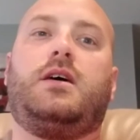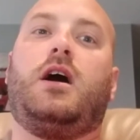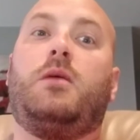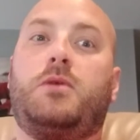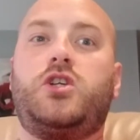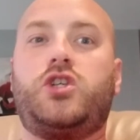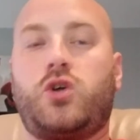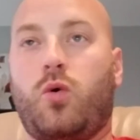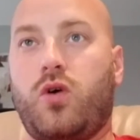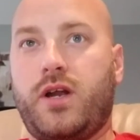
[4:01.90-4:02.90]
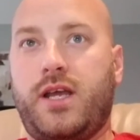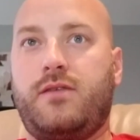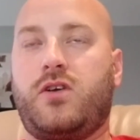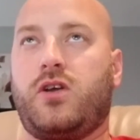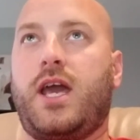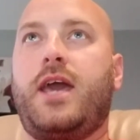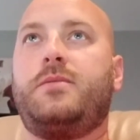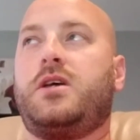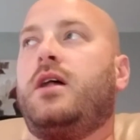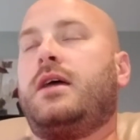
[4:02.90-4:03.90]
a majority of your game.
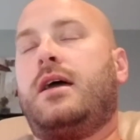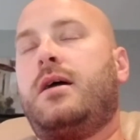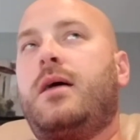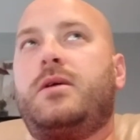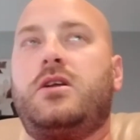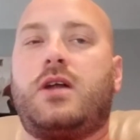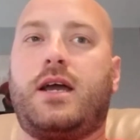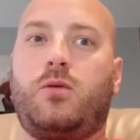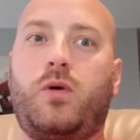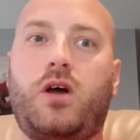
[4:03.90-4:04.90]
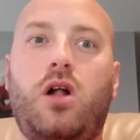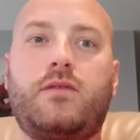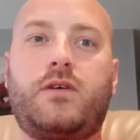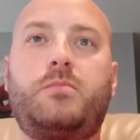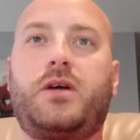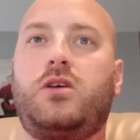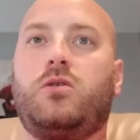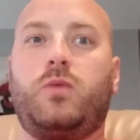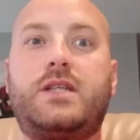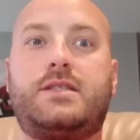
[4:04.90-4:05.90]
You're not going to win all of them, but
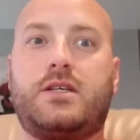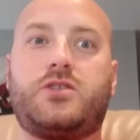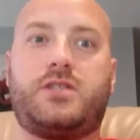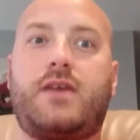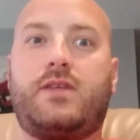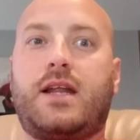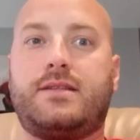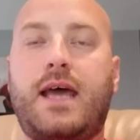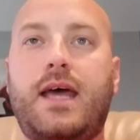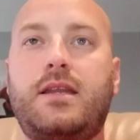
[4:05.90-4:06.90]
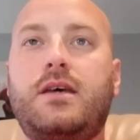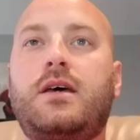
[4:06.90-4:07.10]
you'll win 6 or 7 out of 10.